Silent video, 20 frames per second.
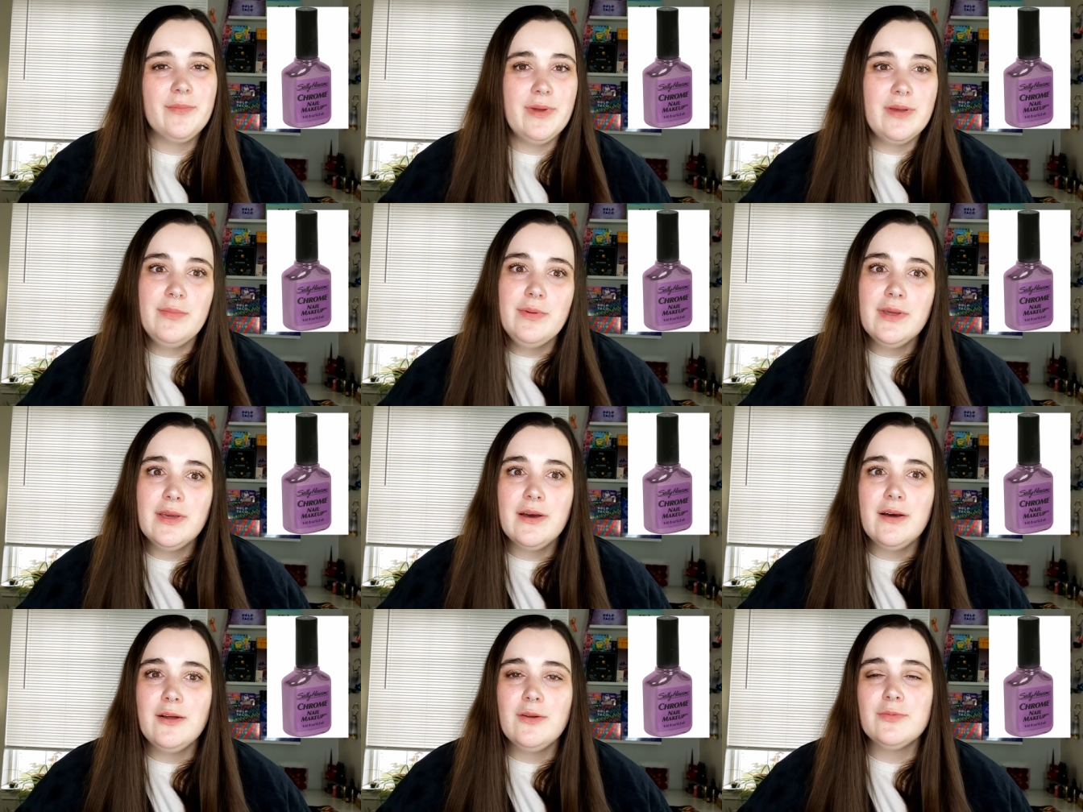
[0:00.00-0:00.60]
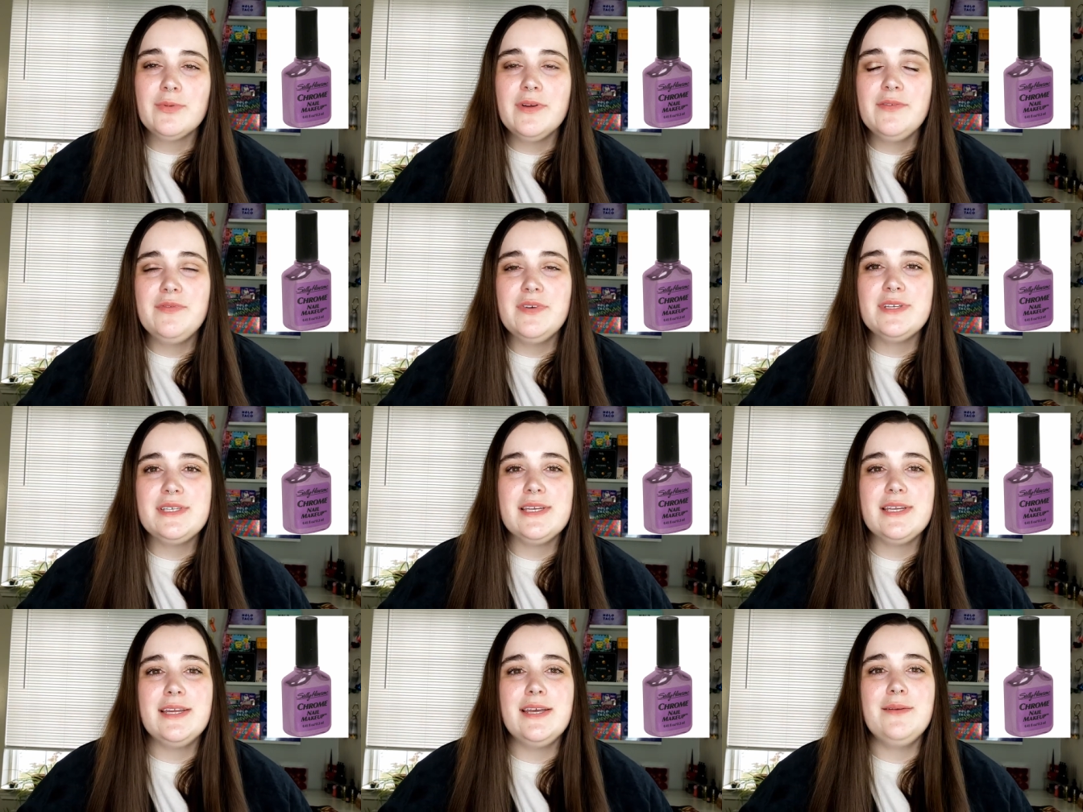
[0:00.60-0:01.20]
Maybe I'll
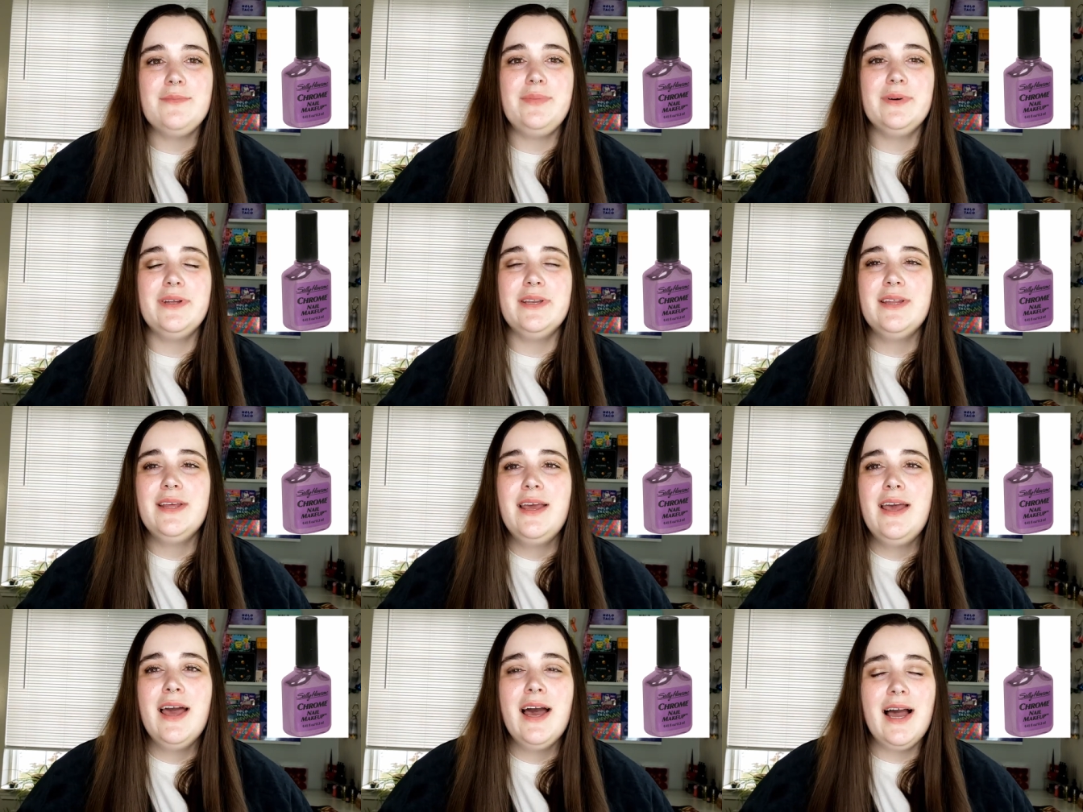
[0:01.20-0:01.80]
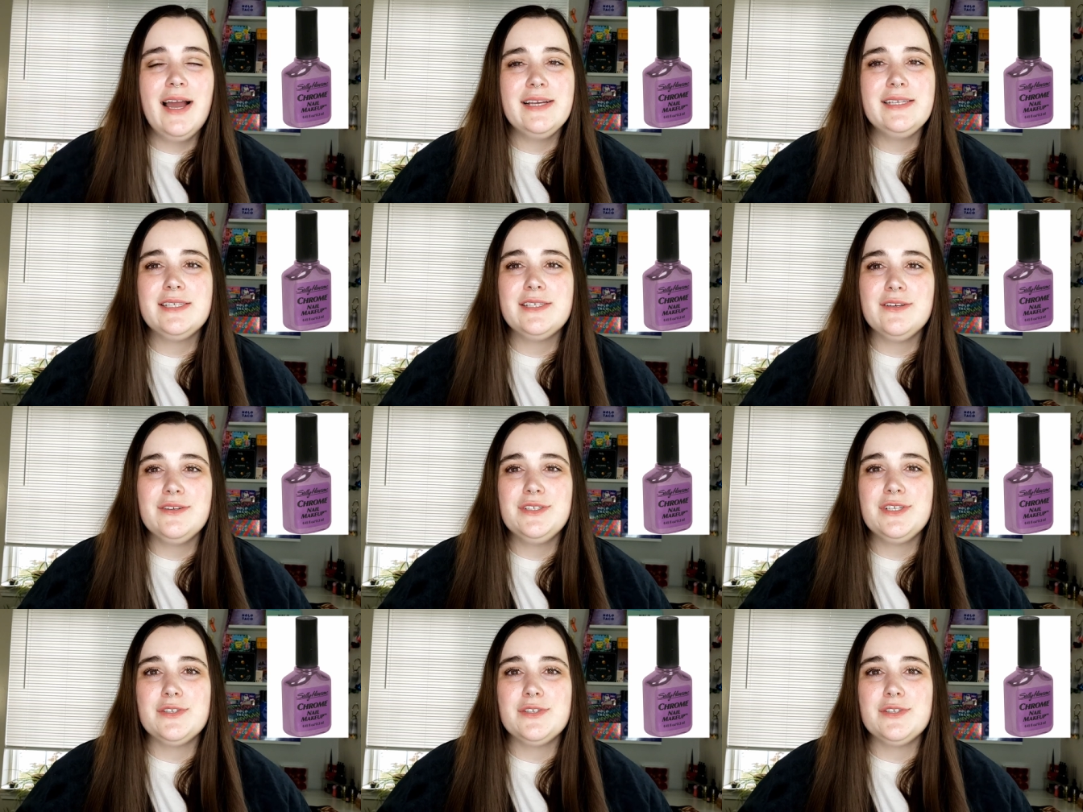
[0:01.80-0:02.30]
revisit it, but I still